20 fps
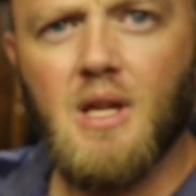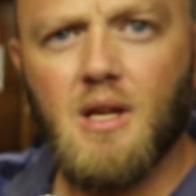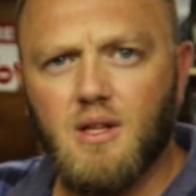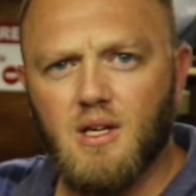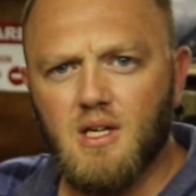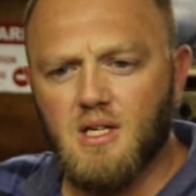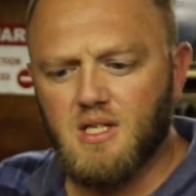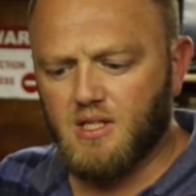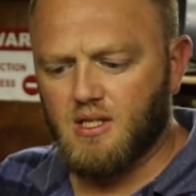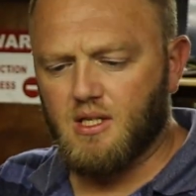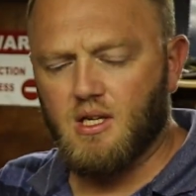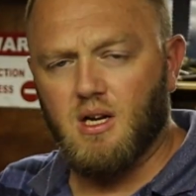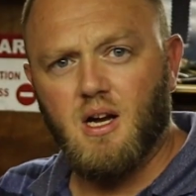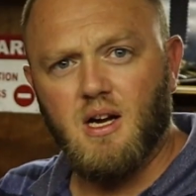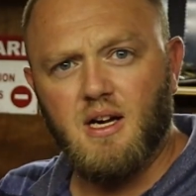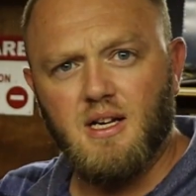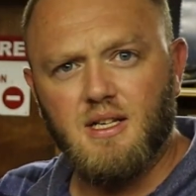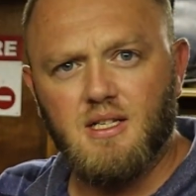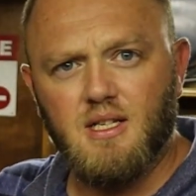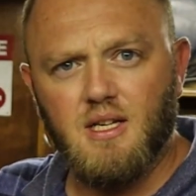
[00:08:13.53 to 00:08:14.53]
This
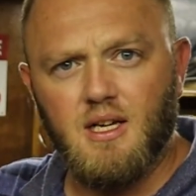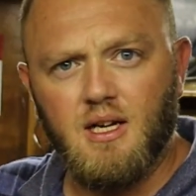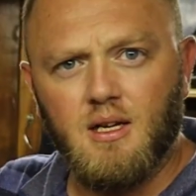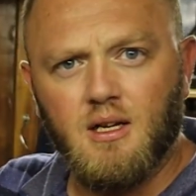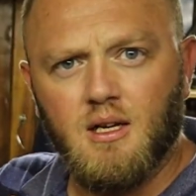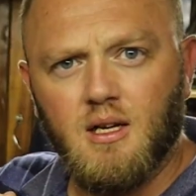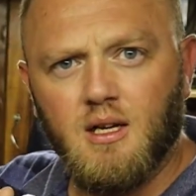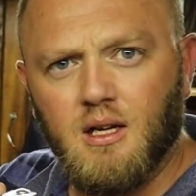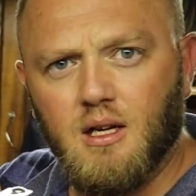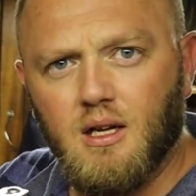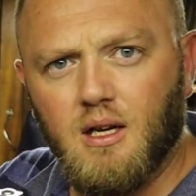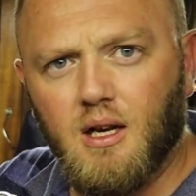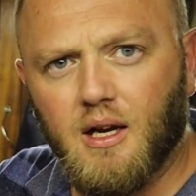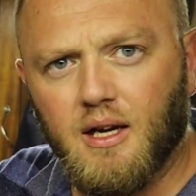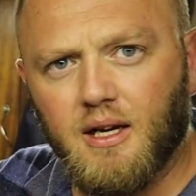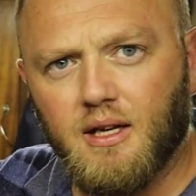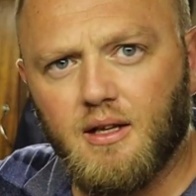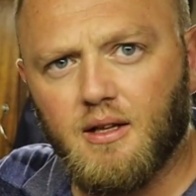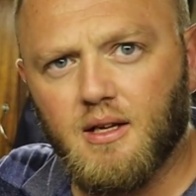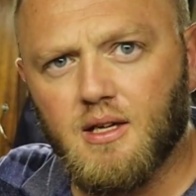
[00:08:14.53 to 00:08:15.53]
slides in
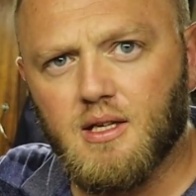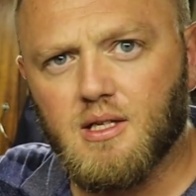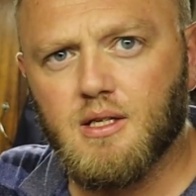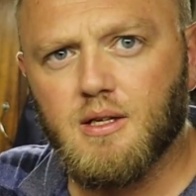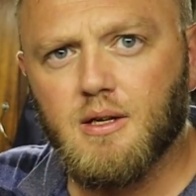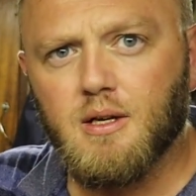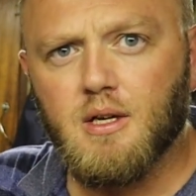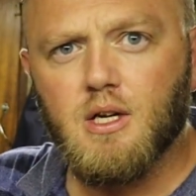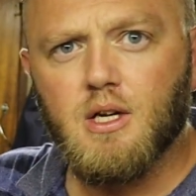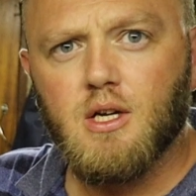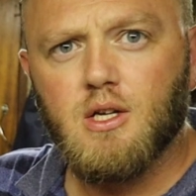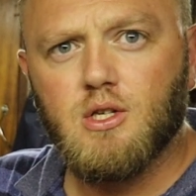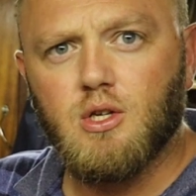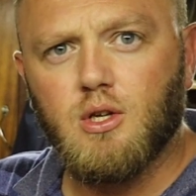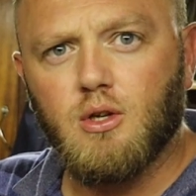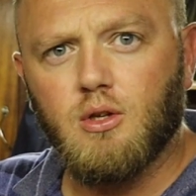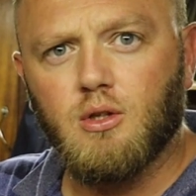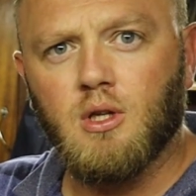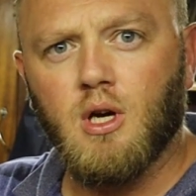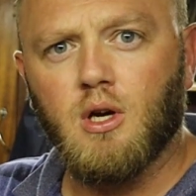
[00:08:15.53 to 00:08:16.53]
like this. So
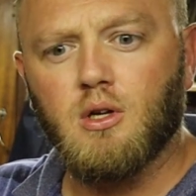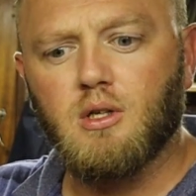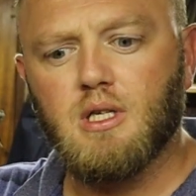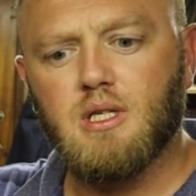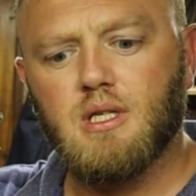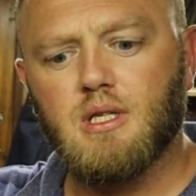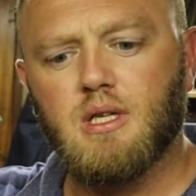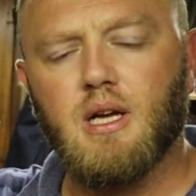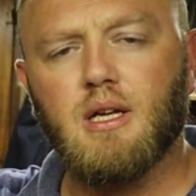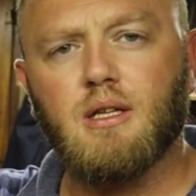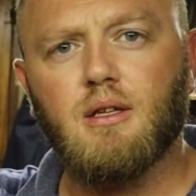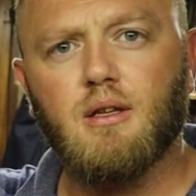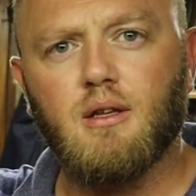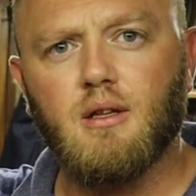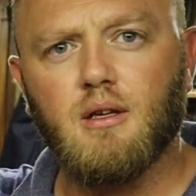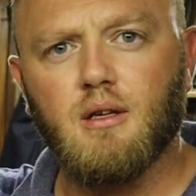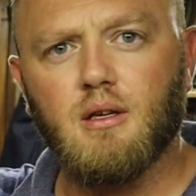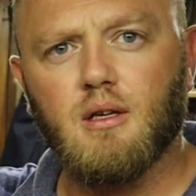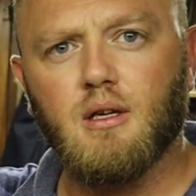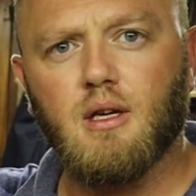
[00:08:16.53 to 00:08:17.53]
you'll notice that
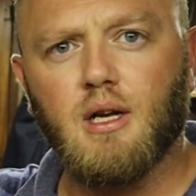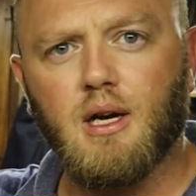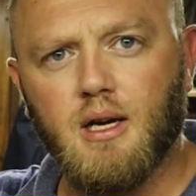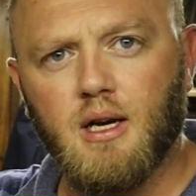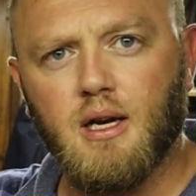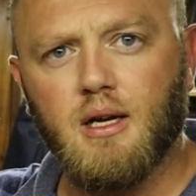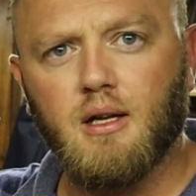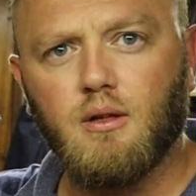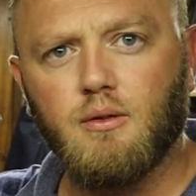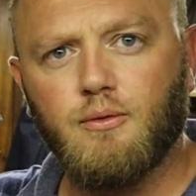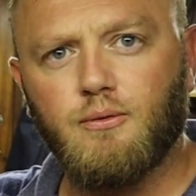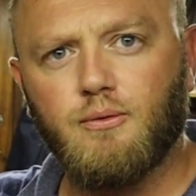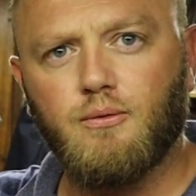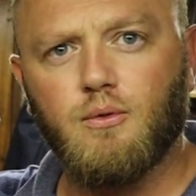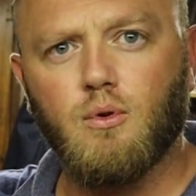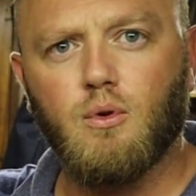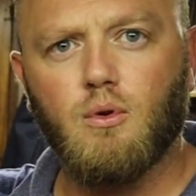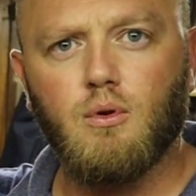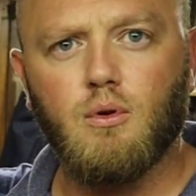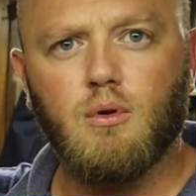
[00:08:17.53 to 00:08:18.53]
the rail
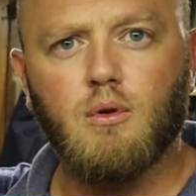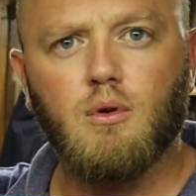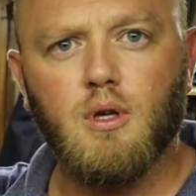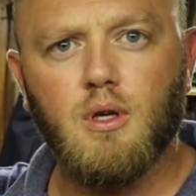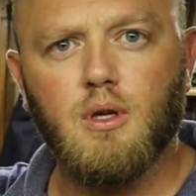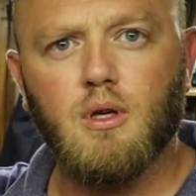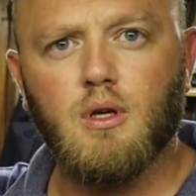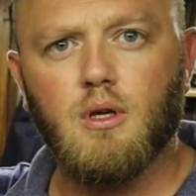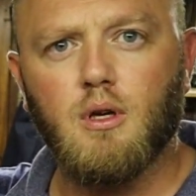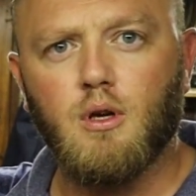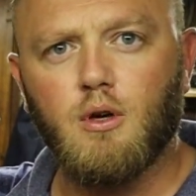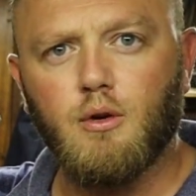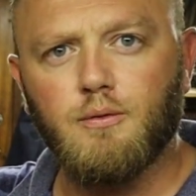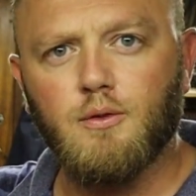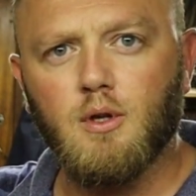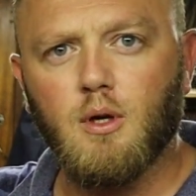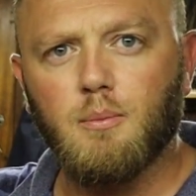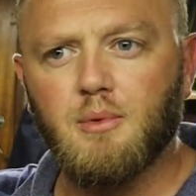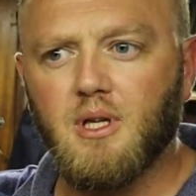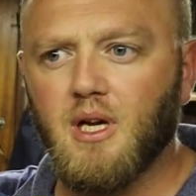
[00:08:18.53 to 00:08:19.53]
for the
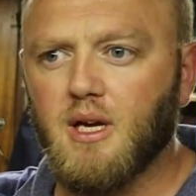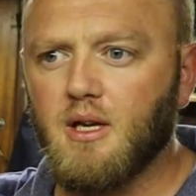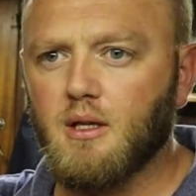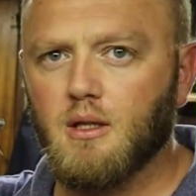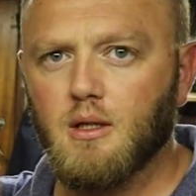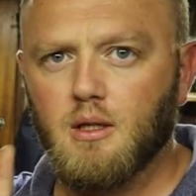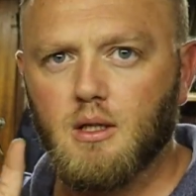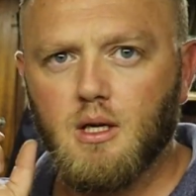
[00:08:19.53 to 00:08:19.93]
rooftop tent